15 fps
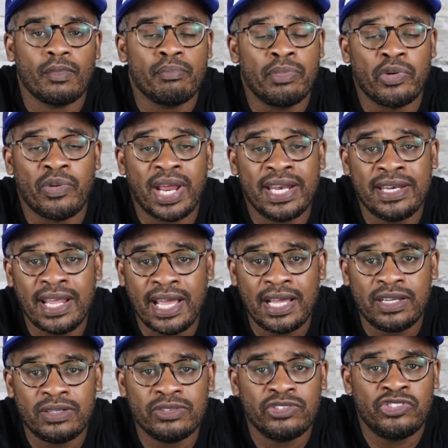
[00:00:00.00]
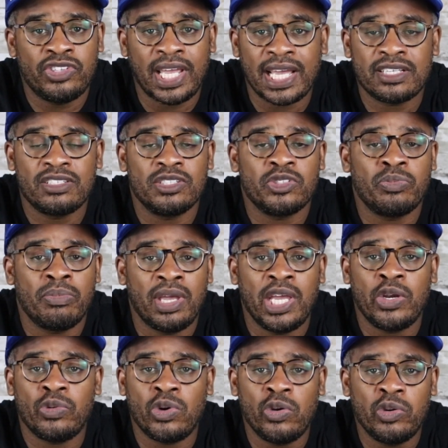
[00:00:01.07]
But right now, Jackson's
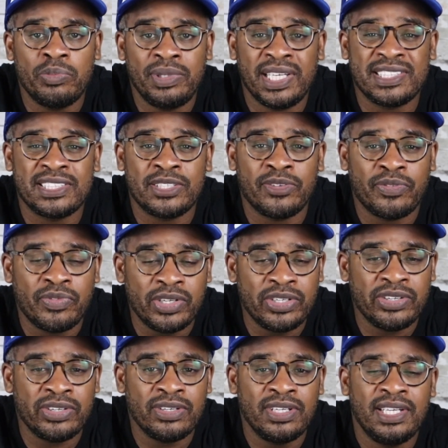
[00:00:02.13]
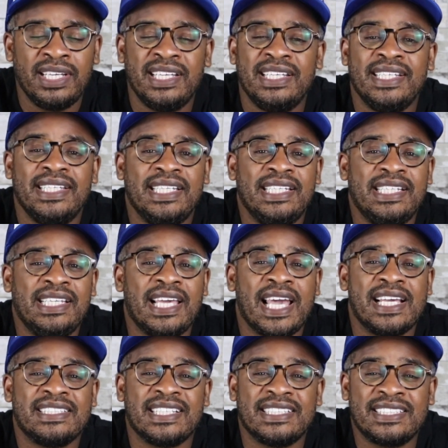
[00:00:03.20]
main role will be as a defender. He
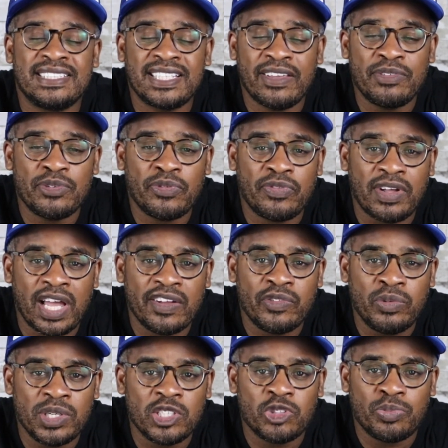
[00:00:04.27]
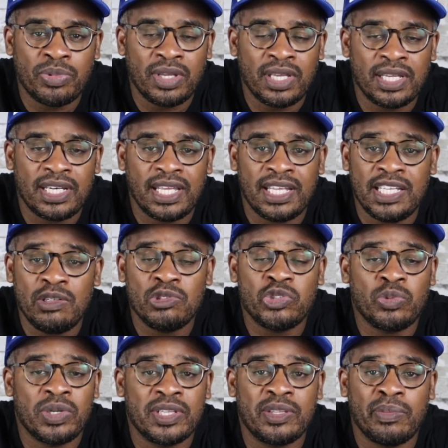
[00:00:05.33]
has a 7'5 wingspan, and he was
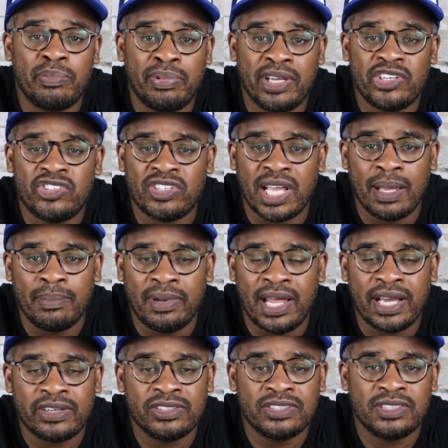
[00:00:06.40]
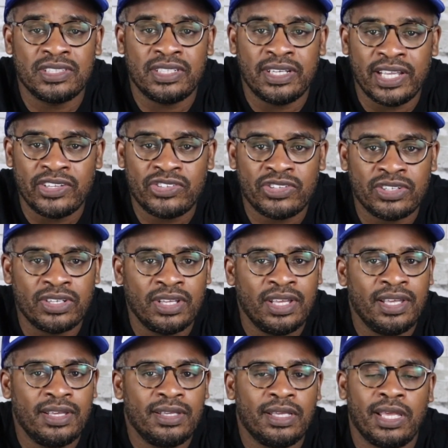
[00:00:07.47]
one of the best shot blockers in the nation.
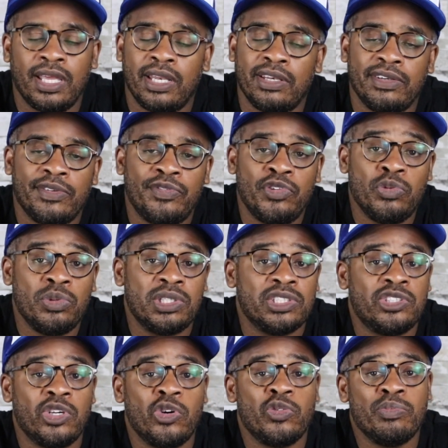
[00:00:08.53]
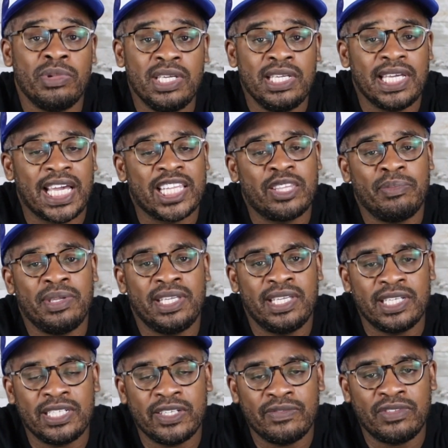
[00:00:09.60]
And if you would have told me at the
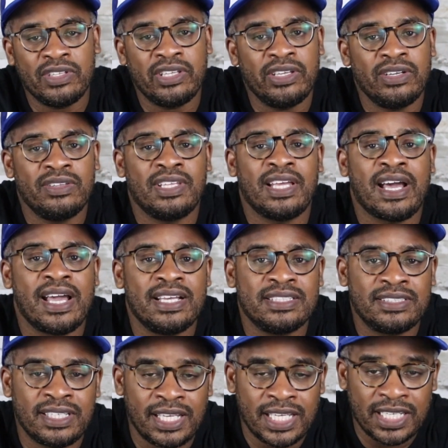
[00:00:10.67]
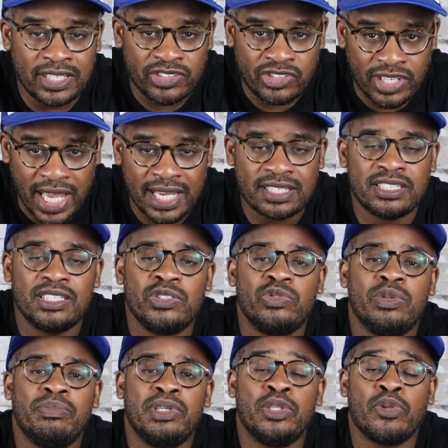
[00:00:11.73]
beginning of the year that Isaiah Jackson
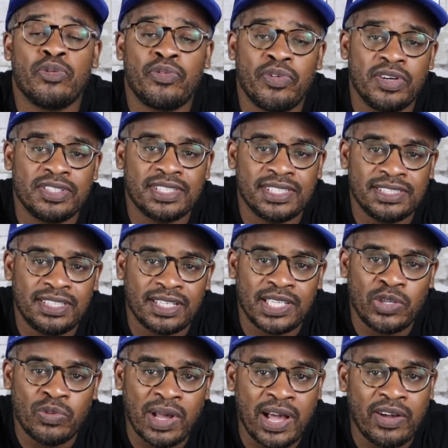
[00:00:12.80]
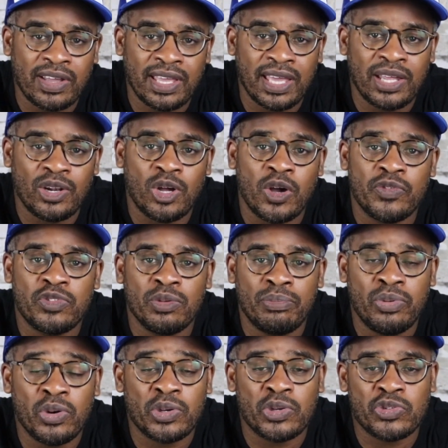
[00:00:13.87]
would be the first Kentucky Wildcat off the
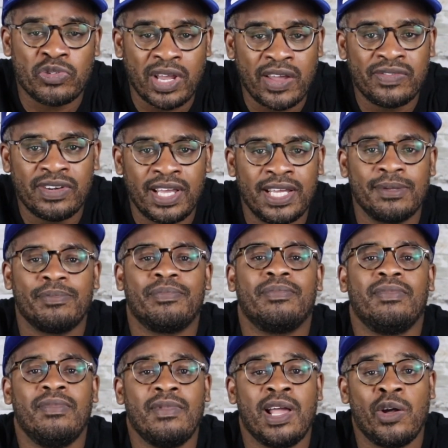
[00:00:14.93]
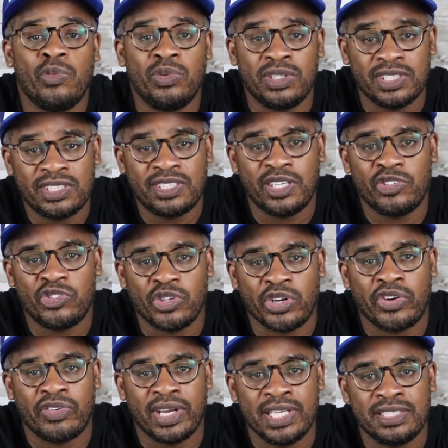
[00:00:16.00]
board on draft night, I would have said you're
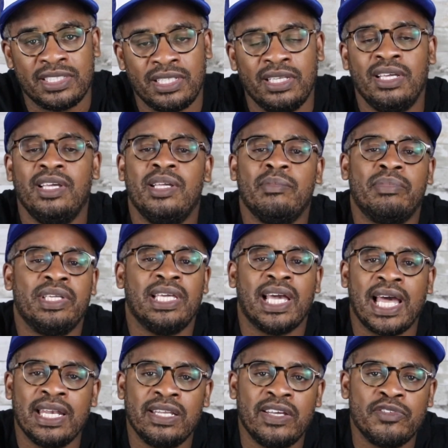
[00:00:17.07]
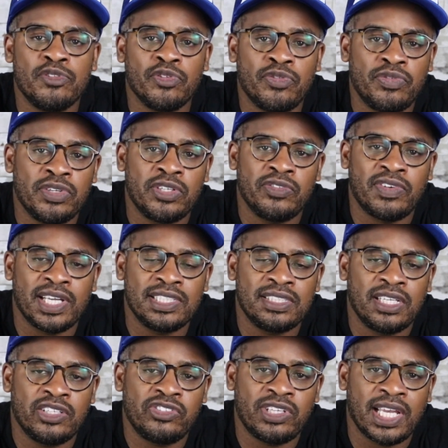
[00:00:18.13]
crazy. But yeah, I love the fit of
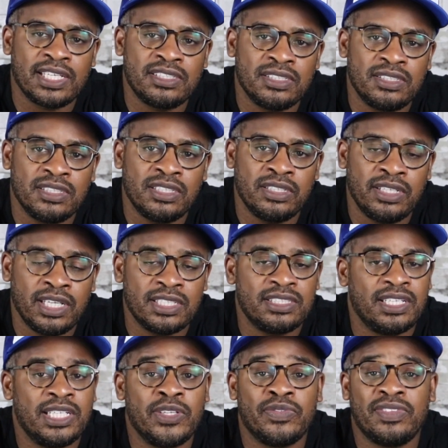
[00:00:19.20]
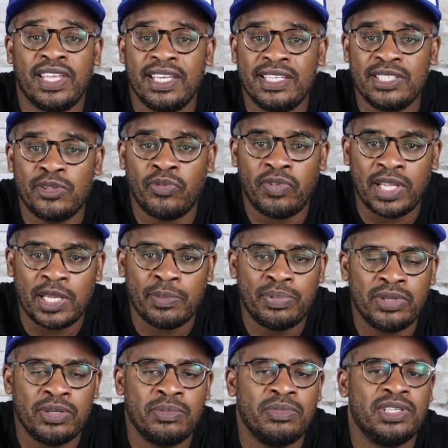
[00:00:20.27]
Isaiah Jackson to the Knicks. And if they can develop
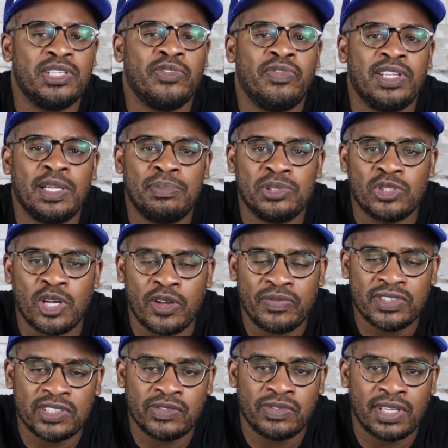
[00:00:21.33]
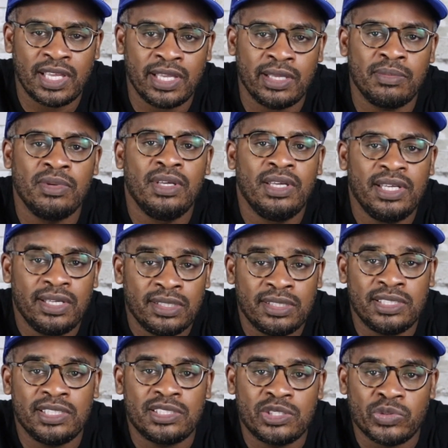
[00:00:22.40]
him and develop his offensive game,
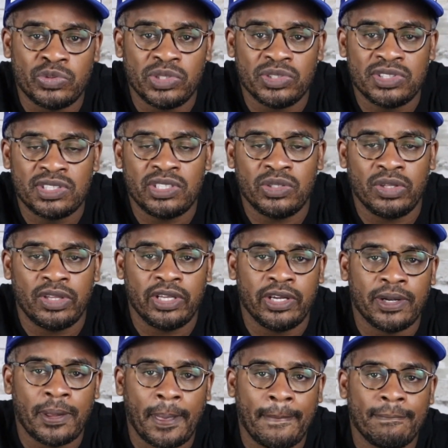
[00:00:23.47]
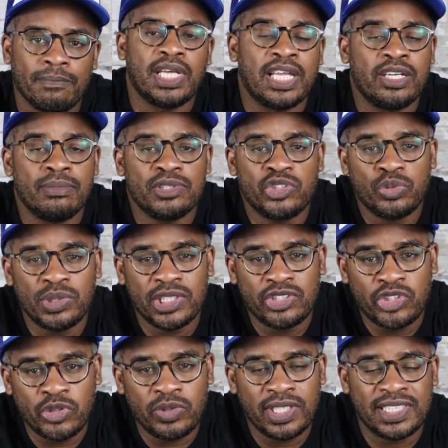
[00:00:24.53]
then it's a real steal there. At number
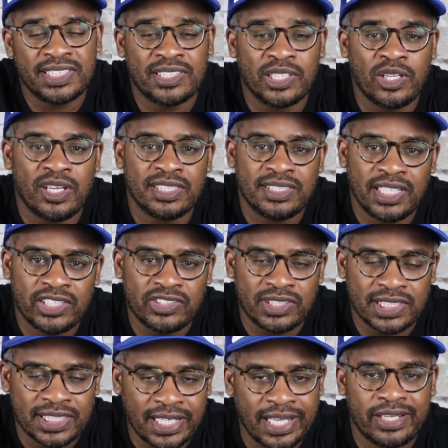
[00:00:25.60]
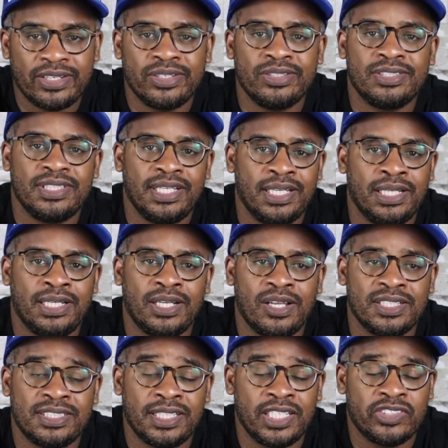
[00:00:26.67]
22, it is the Los Angeles Lakers. And
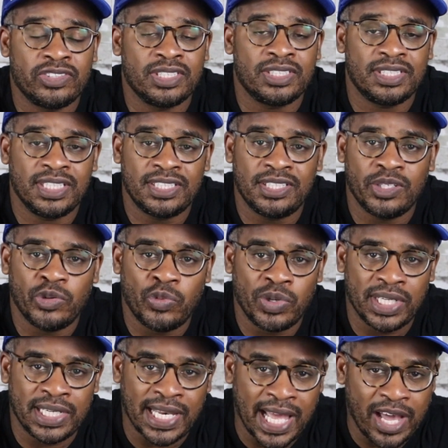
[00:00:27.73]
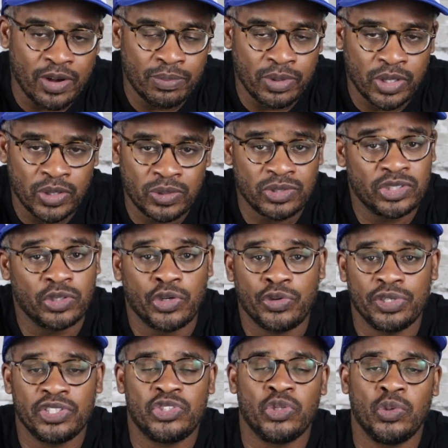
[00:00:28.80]
Los Angeles is in win now mode. So
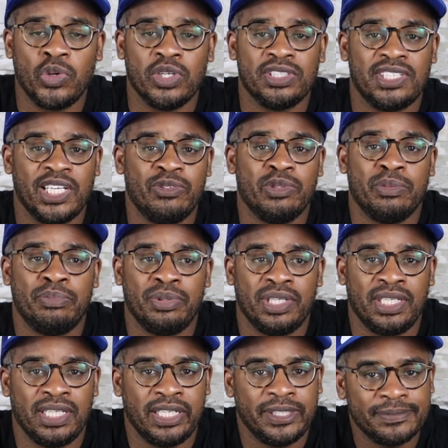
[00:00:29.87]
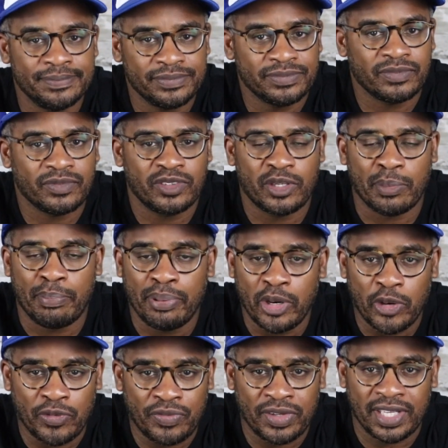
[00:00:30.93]
Chris Duarte would be the
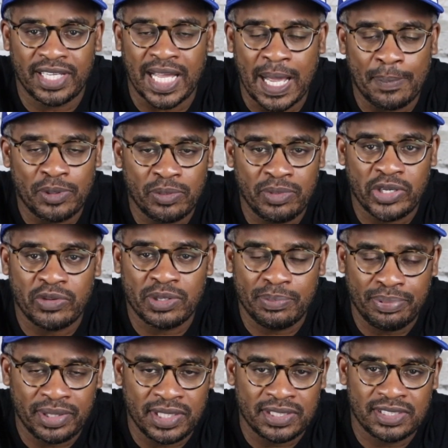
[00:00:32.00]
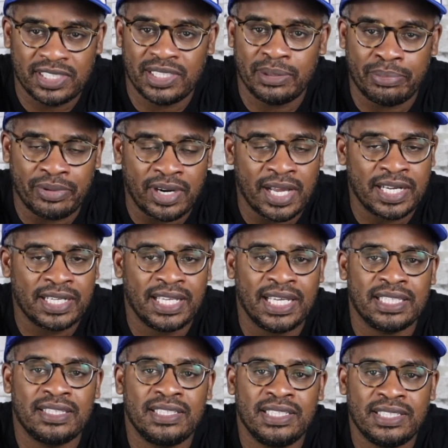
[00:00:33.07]
perfect complementary piece to LeBron and
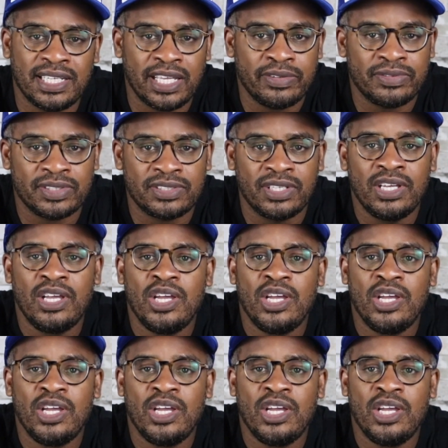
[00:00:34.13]
Anthony Davis.